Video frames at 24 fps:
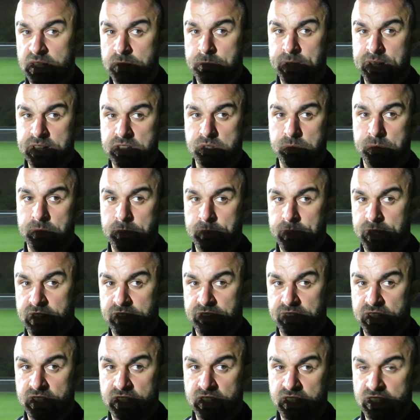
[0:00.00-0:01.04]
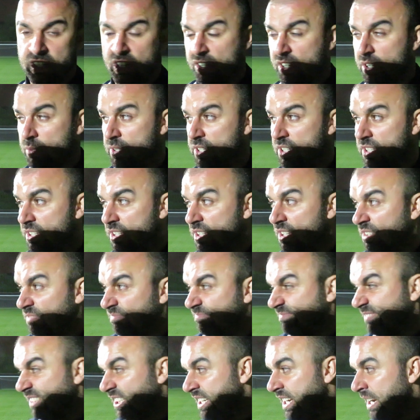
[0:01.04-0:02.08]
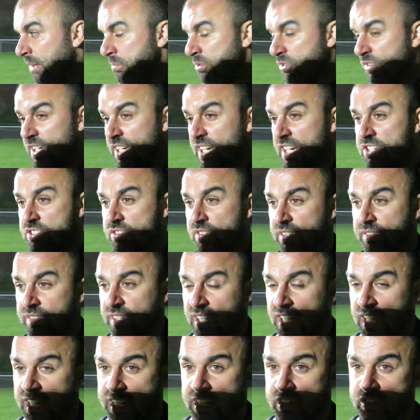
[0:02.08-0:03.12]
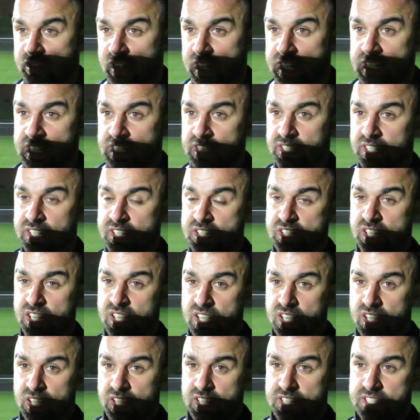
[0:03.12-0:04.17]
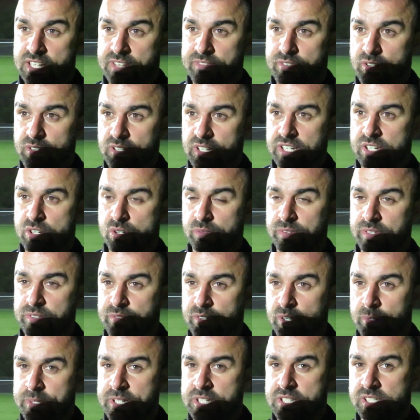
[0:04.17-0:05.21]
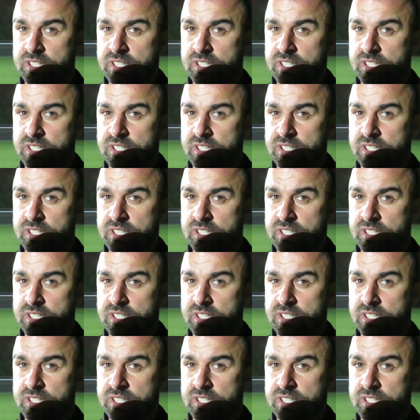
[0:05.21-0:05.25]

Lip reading: Picked up a bit of an innocuous hamstring injury, if you like, in training, and he's never really recovered from it.